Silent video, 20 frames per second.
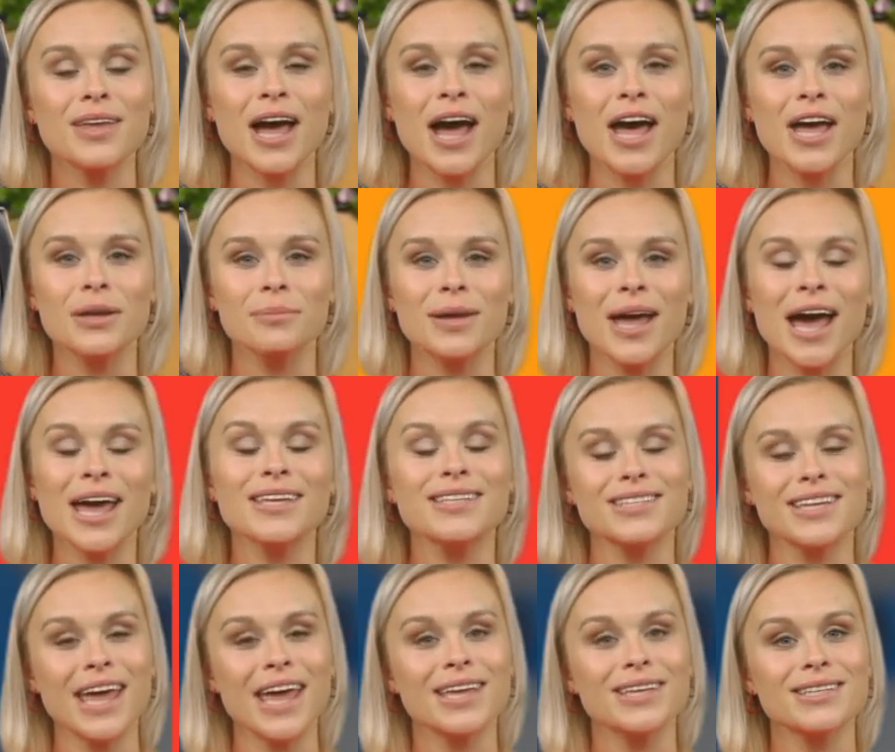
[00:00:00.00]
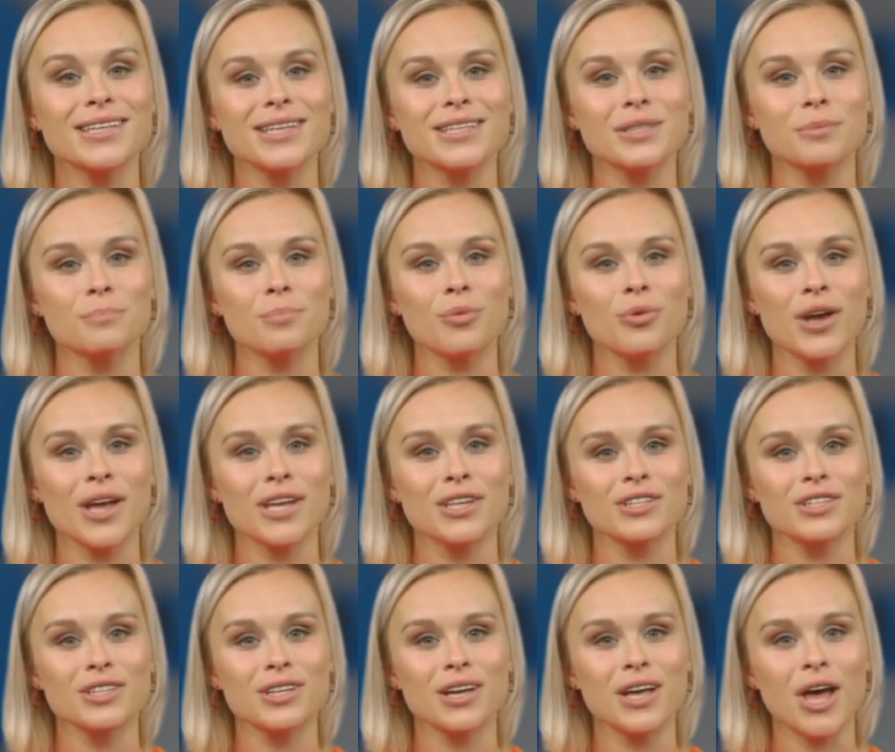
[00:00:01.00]
iPaaS acts as a
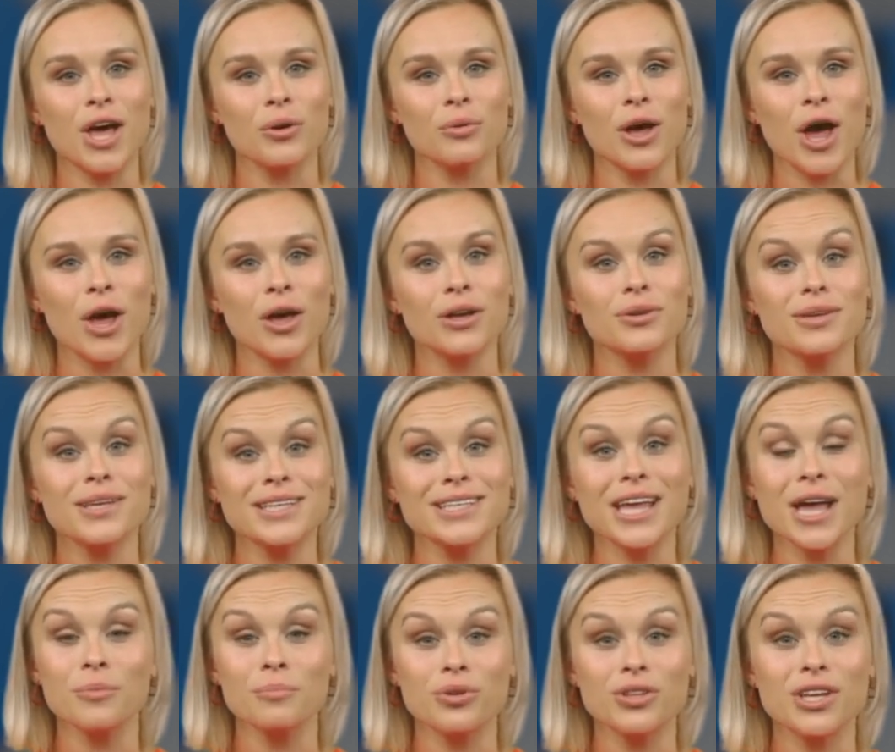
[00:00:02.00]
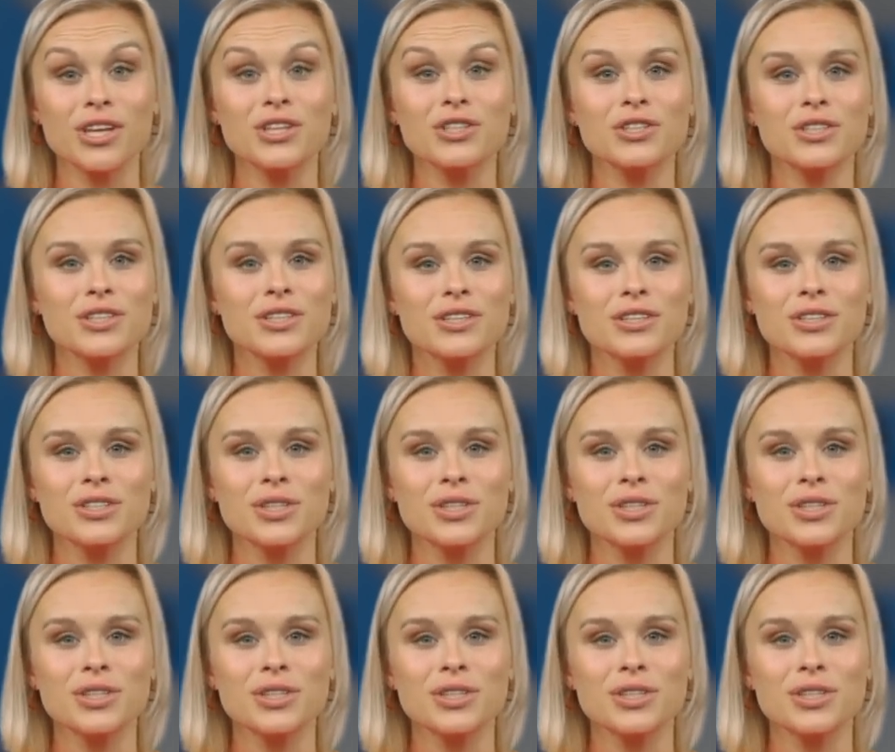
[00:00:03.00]
bridge, allowing these applications to